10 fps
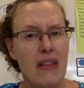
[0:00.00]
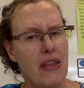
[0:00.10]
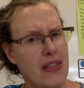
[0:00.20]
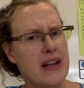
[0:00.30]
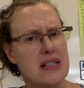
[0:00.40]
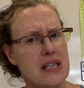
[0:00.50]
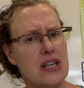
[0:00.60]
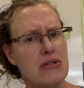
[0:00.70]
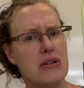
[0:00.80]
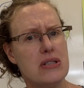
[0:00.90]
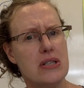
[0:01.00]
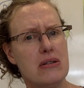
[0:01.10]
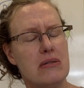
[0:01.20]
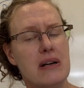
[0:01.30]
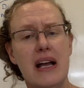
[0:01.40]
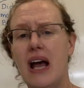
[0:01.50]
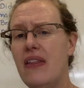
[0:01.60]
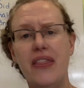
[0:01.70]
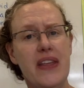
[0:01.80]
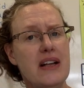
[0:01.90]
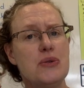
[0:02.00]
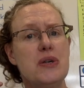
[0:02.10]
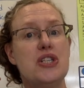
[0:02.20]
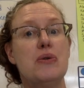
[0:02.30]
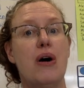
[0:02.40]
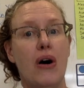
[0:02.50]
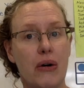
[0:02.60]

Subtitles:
the things that you can do, and the things we do